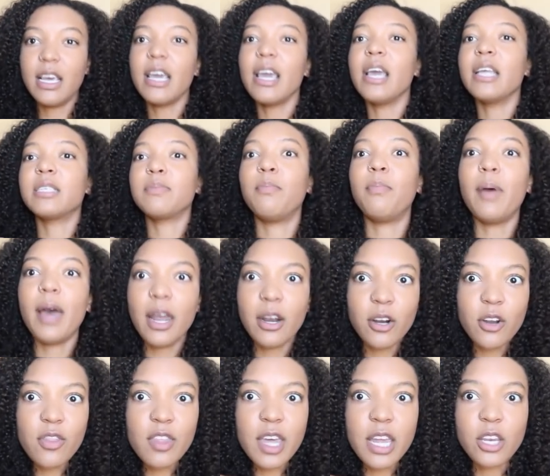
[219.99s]
It's
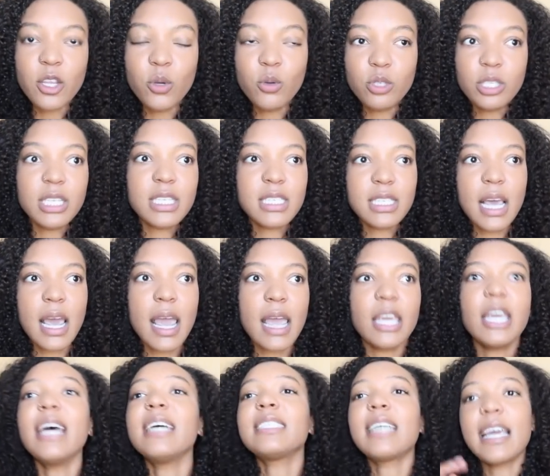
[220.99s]
better than you just saying,
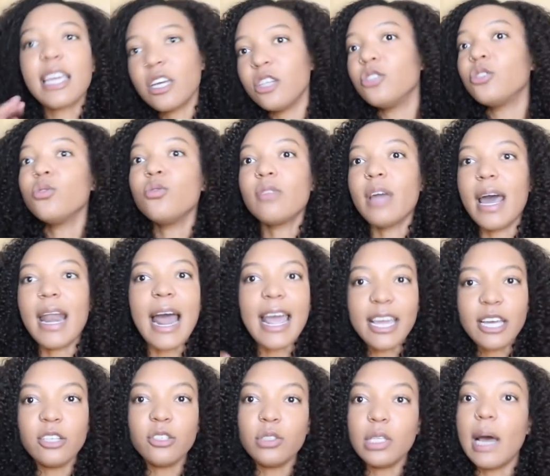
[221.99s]
yes, I can do that, I
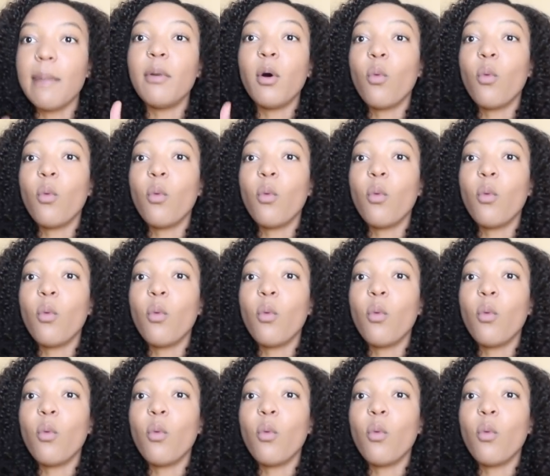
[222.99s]
can do that.